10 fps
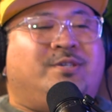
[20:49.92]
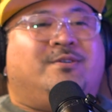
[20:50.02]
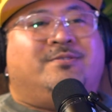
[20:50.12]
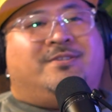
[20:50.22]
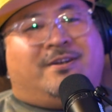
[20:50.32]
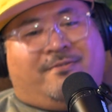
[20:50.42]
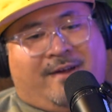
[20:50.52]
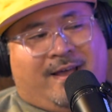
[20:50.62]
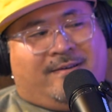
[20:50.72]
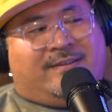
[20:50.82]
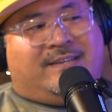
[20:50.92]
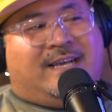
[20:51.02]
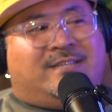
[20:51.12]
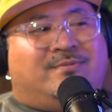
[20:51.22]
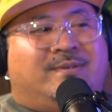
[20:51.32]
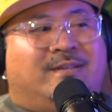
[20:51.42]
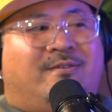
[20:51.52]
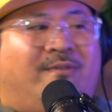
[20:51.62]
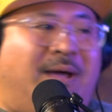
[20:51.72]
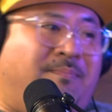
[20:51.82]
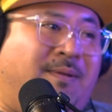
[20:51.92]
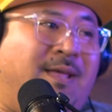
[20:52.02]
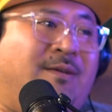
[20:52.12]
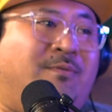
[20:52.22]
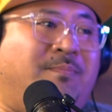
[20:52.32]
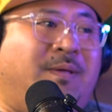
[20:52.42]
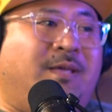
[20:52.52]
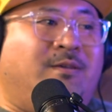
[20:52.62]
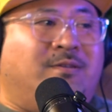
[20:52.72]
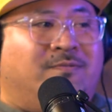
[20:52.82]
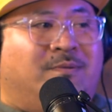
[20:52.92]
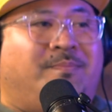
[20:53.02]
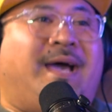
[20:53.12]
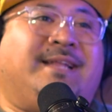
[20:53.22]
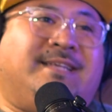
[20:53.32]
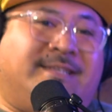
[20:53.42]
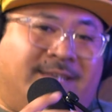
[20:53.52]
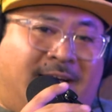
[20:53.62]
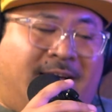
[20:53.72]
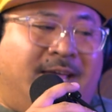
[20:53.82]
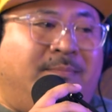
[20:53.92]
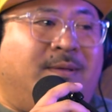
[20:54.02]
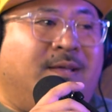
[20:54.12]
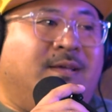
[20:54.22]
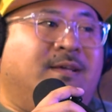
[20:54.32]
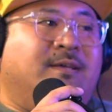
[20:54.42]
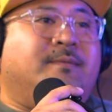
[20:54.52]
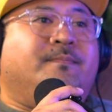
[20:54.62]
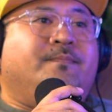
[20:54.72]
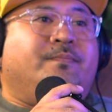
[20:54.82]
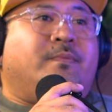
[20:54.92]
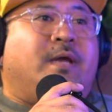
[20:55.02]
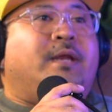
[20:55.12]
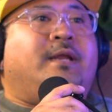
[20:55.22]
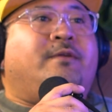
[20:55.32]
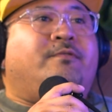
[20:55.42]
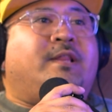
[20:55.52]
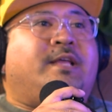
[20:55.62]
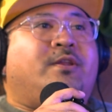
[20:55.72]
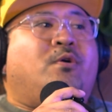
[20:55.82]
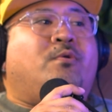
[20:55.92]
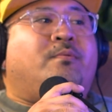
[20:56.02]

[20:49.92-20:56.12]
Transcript: So when you go to the ground, that's when grappling would be useful. But at that time, I didn't really